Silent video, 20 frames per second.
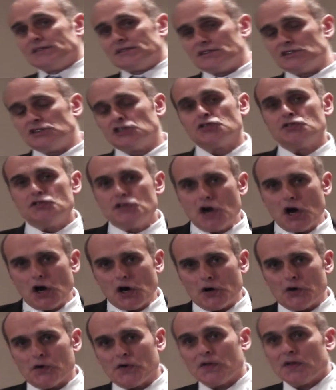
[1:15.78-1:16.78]
Did you
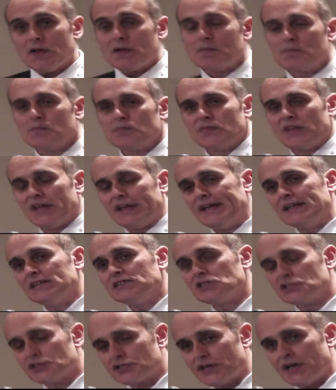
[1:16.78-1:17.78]
know that in
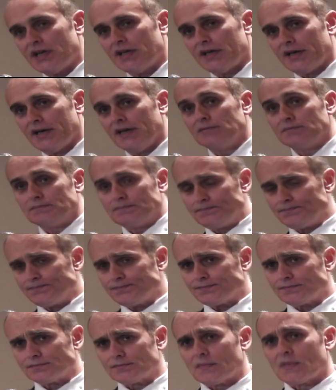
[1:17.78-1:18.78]
Australia,
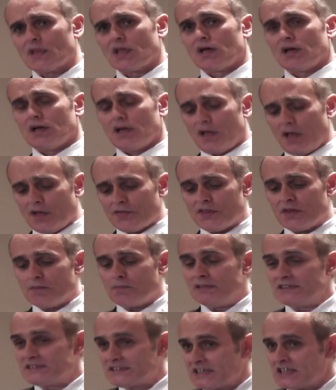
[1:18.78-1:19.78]
the
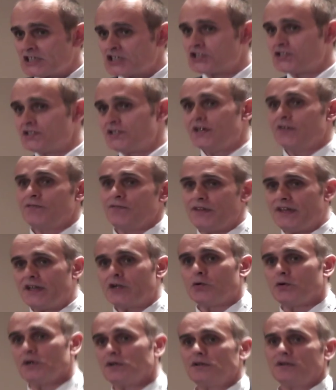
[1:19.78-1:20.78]
possession of
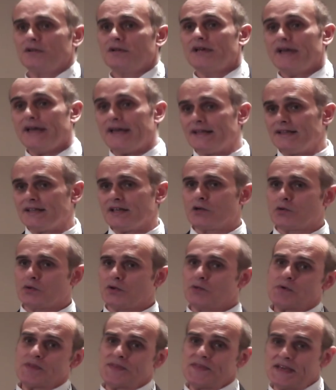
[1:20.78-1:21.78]
liquid,
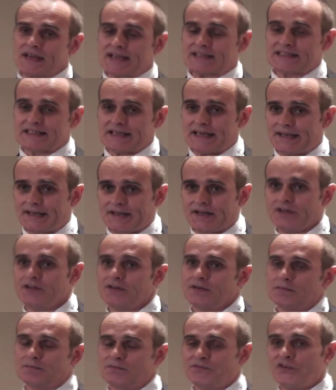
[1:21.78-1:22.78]
e-liquid with nicotine in
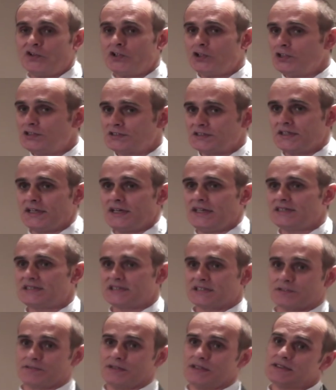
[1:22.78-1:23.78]
it for use in
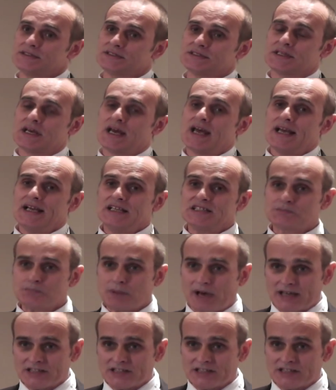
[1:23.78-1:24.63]
e-cigarettes is